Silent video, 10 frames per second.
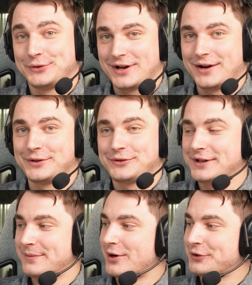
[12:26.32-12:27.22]
to our
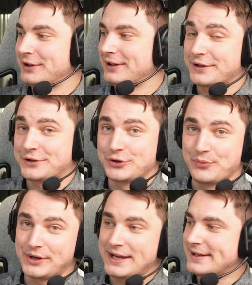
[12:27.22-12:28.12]
3D model.
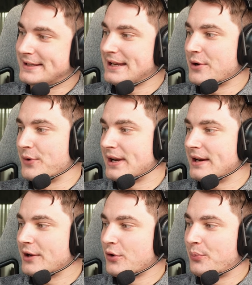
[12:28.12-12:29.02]
Super easy. We're
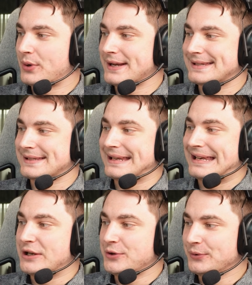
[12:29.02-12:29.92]
gonna go press
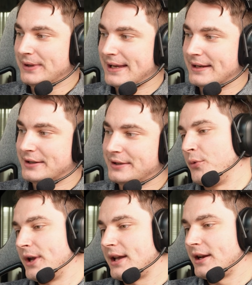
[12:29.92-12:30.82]
new layer.
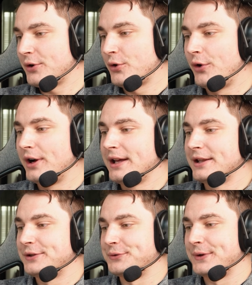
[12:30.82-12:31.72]
We're gonna go
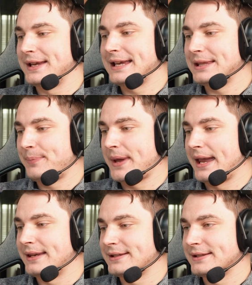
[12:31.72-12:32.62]
to
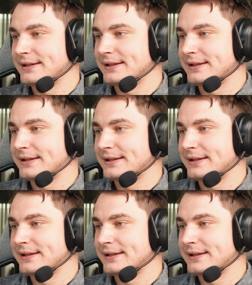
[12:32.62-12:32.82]
Inpaint